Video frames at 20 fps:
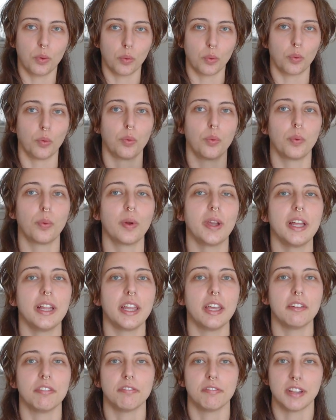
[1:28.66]

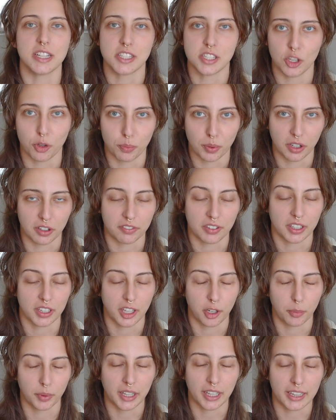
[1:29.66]
really fits you
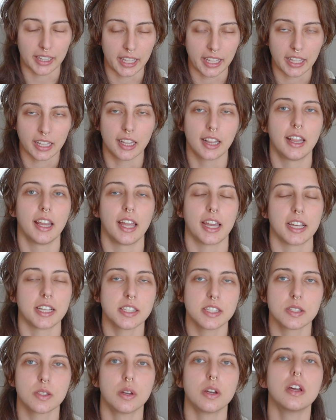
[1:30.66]
perfectly, really like
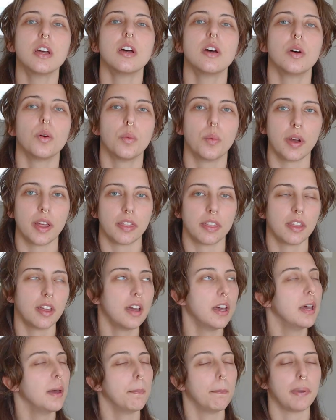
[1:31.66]
clicks with
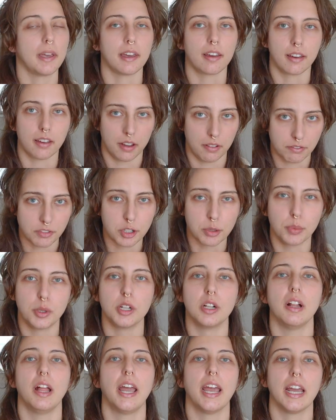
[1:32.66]
being
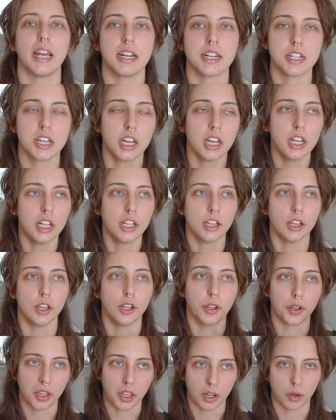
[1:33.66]
comfortable and
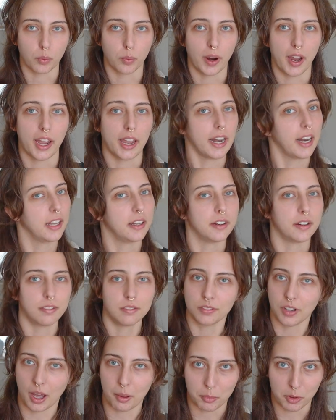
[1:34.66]
looking right and
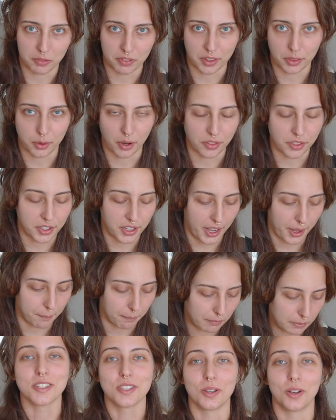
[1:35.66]
not moving throughout the day.
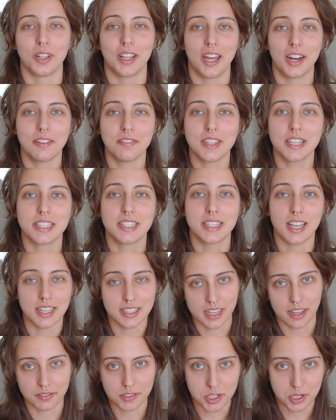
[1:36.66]
So a lot of this
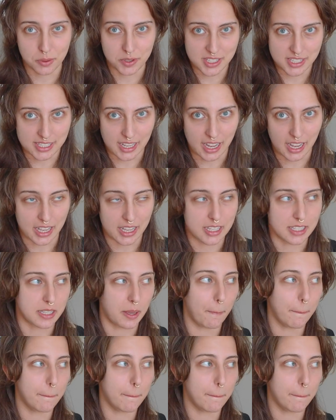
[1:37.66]
does have to do with size,